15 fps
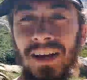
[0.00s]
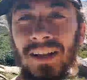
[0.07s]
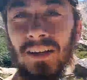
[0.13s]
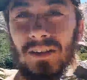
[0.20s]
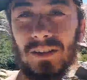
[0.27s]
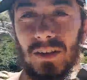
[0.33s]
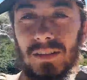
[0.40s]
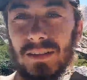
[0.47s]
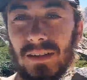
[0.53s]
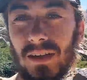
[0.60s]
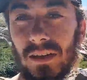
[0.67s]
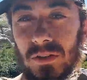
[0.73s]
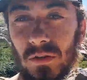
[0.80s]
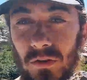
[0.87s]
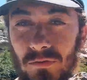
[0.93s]
Looks like there's a
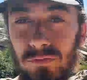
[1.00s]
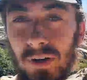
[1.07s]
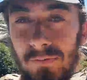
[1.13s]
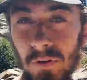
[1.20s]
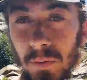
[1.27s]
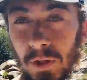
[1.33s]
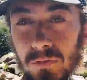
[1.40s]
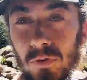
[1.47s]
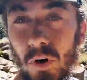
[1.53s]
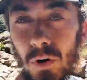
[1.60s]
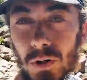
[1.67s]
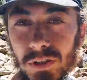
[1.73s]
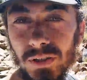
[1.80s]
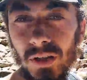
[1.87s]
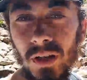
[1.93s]
sort of river with
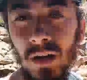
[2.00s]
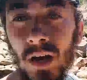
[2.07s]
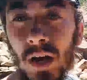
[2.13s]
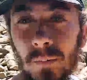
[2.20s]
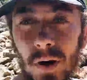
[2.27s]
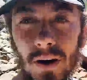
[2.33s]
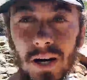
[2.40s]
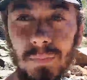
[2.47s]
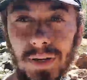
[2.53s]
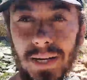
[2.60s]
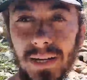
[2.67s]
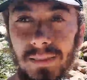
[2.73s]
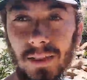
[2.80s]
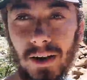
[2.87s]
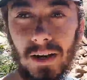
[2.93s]
rocks behind me
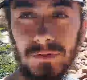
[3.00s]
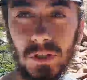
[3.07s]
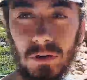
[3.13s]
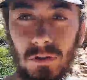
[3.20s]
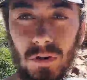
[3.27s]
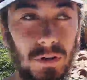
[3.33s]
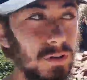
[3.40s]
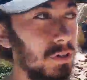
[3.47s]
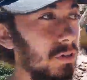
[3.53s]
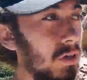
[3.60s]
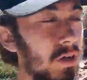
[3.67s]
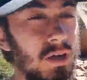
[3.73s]
here that I have to cross.